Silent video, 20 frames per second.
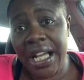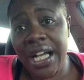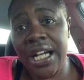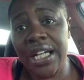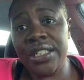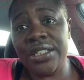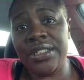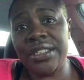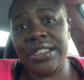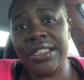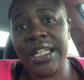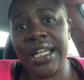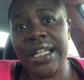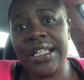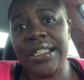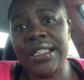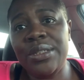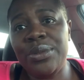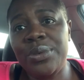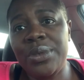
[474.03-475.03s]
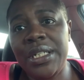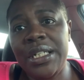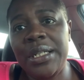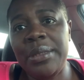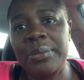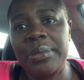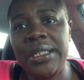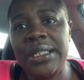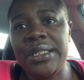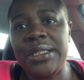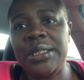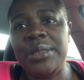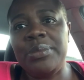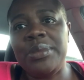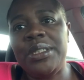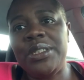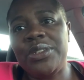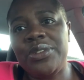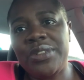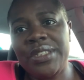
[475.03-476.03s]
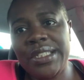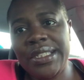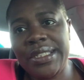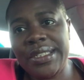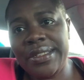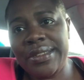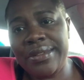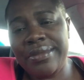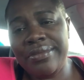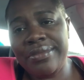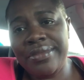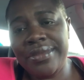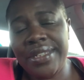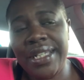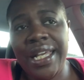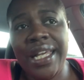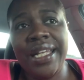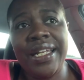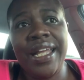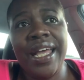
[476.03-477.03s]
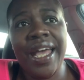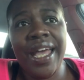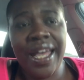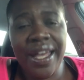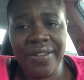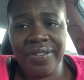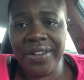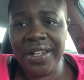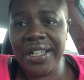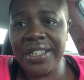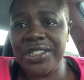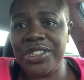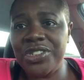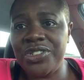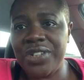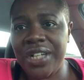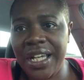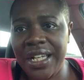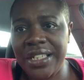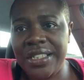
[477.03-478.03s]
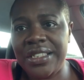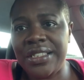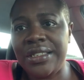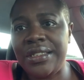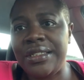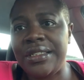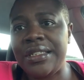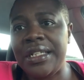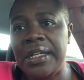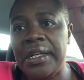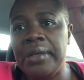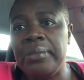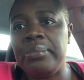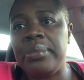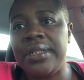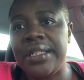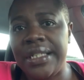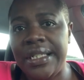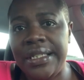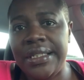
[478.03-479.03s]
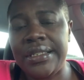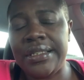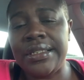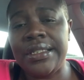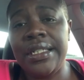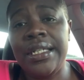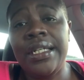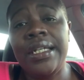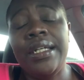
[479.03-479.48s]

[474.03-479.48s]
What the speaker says: understanding what it means to be triggered and having strategies in place